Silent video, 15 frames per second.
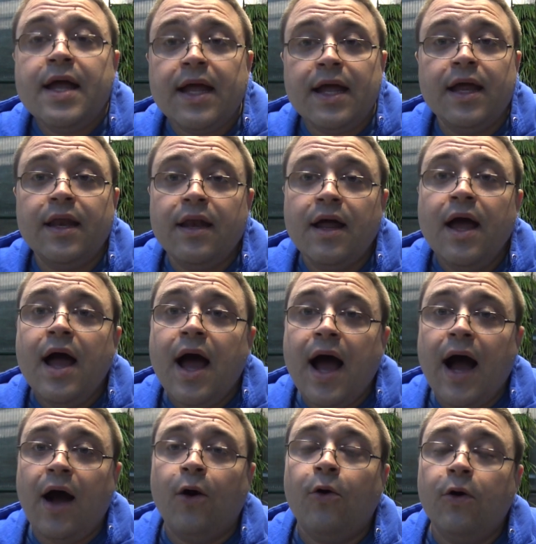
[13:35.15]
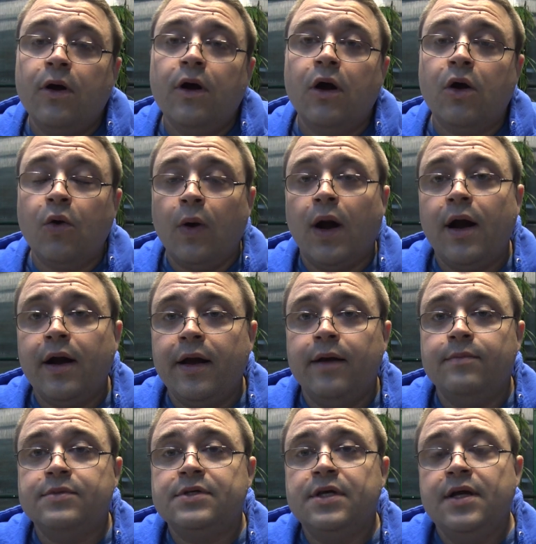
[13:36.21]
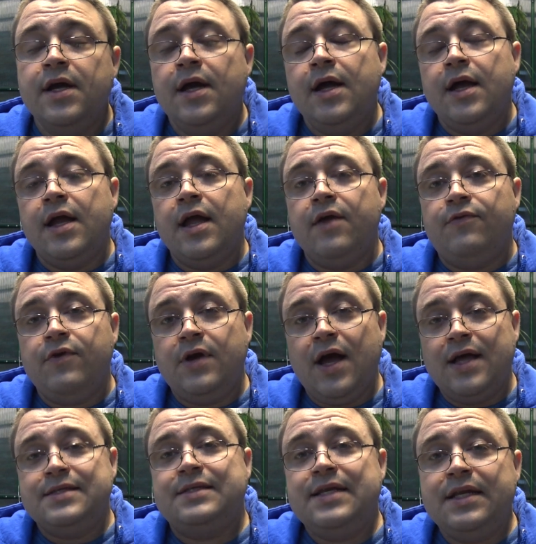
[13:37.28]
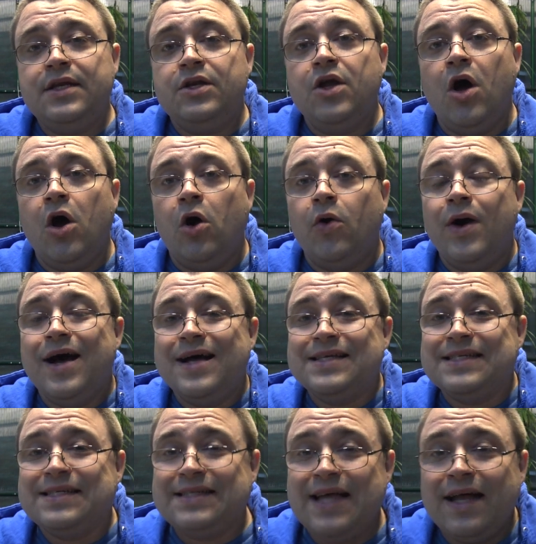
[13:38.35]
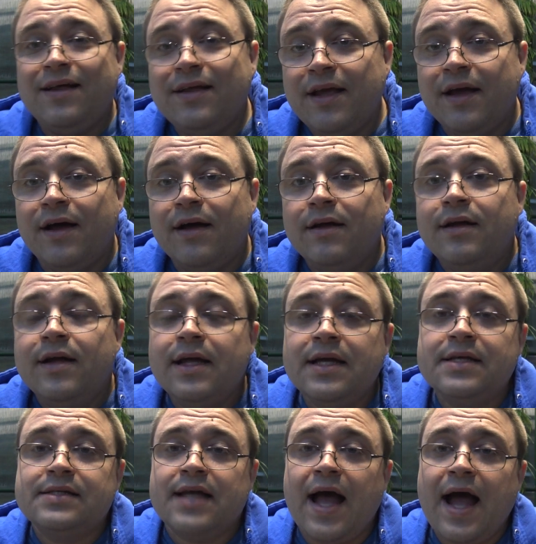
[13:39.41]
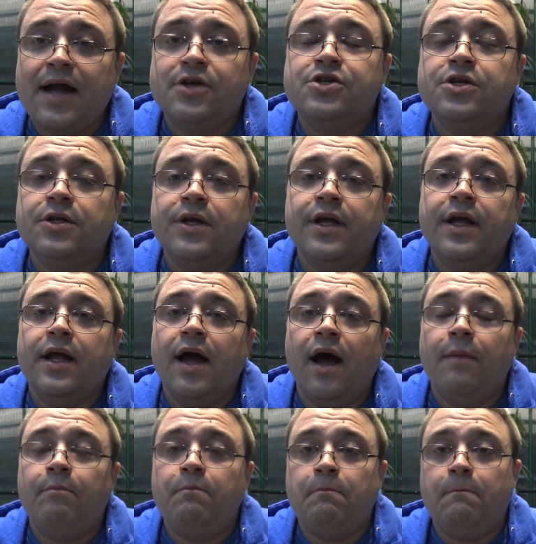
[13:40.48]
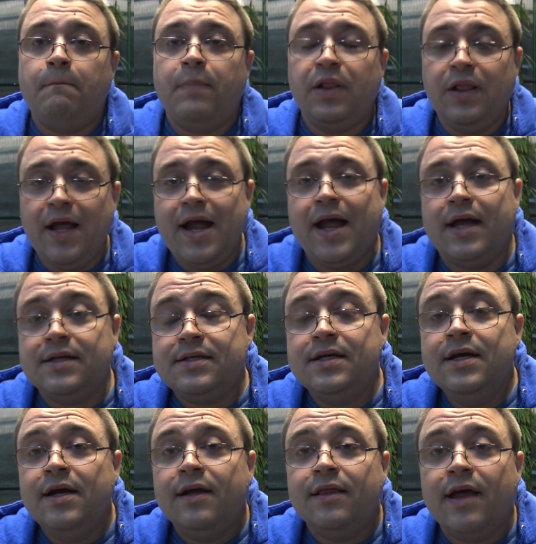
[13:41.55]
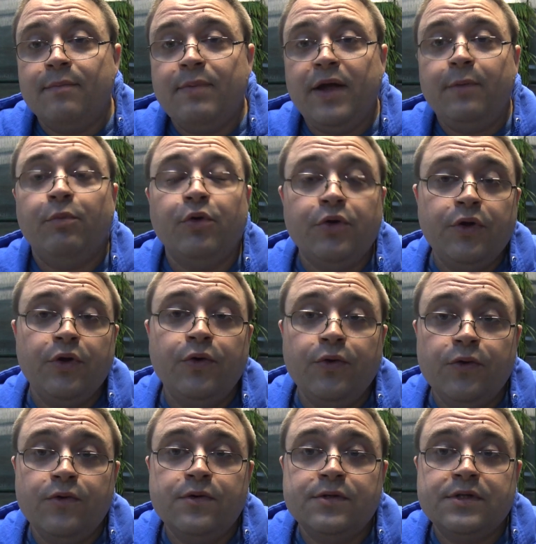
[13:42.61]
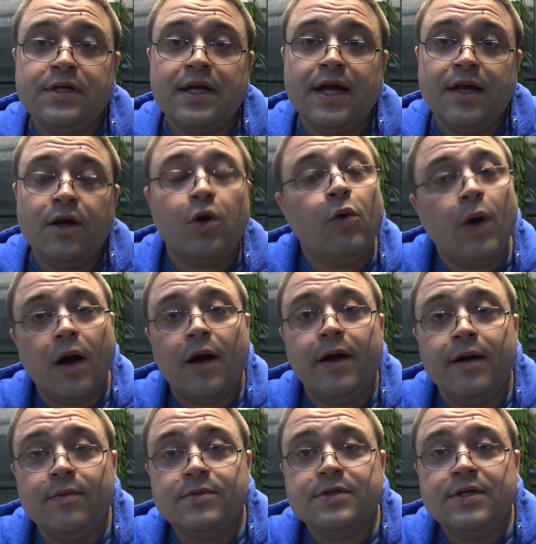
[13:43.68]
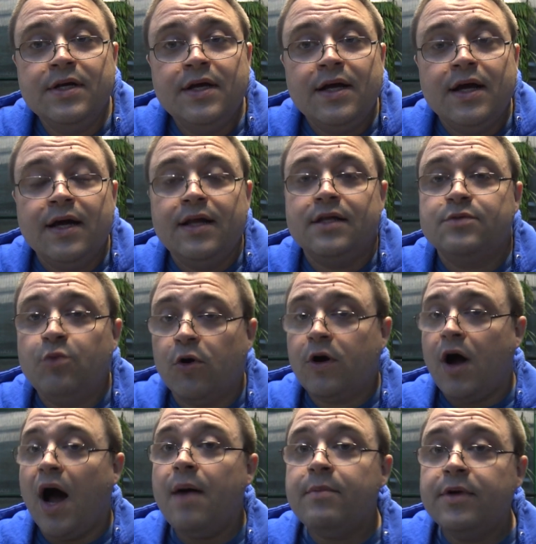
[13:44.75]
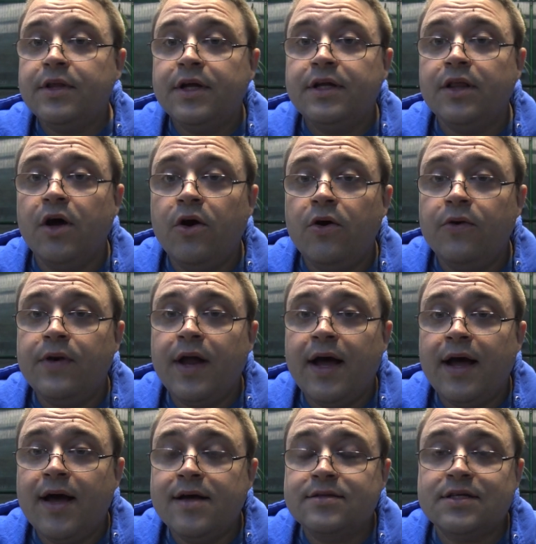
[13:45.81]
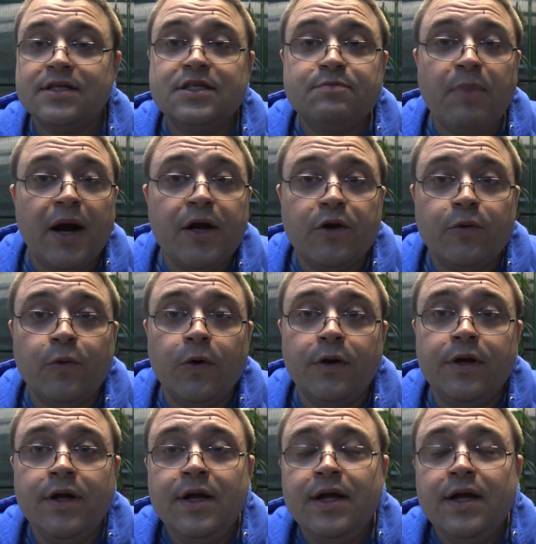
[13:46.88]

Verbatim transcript: in our aquariums. If you guys didn't know, azalea is actually a plant that people use in aquariums and it's more commonly known as spiderwood.